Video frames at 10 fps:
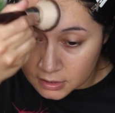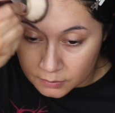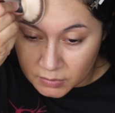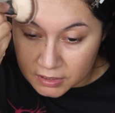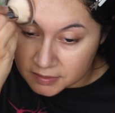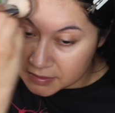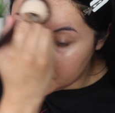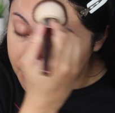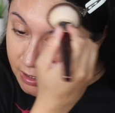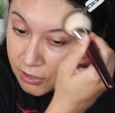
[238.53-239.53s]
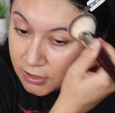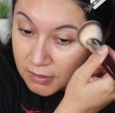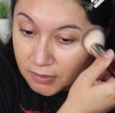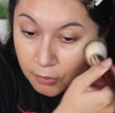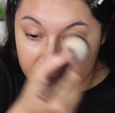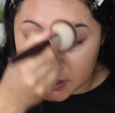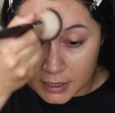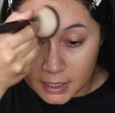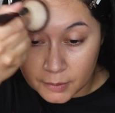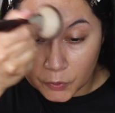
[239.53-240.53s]
because this foundation is
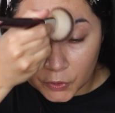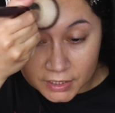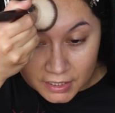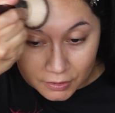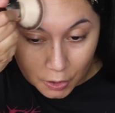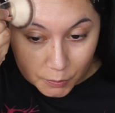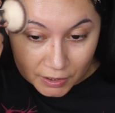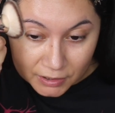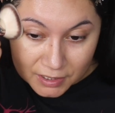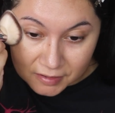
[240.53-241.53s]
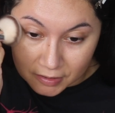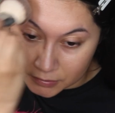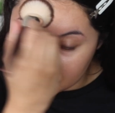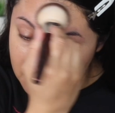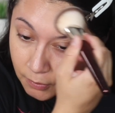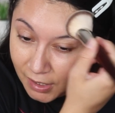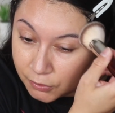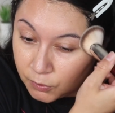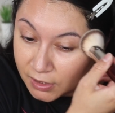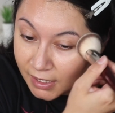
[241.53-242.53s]
already pretty glowy on its own, so I
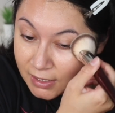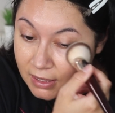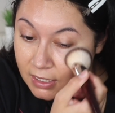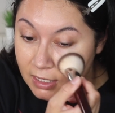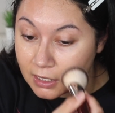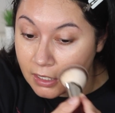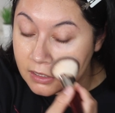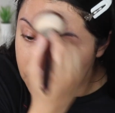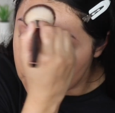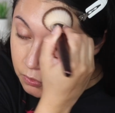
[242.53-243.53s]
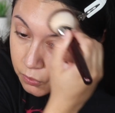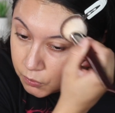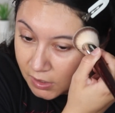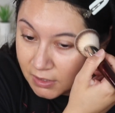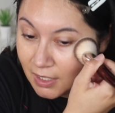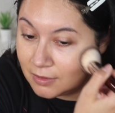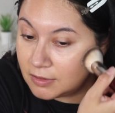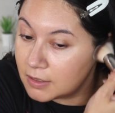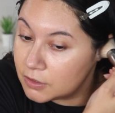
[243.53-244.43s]
don't want anything too intensely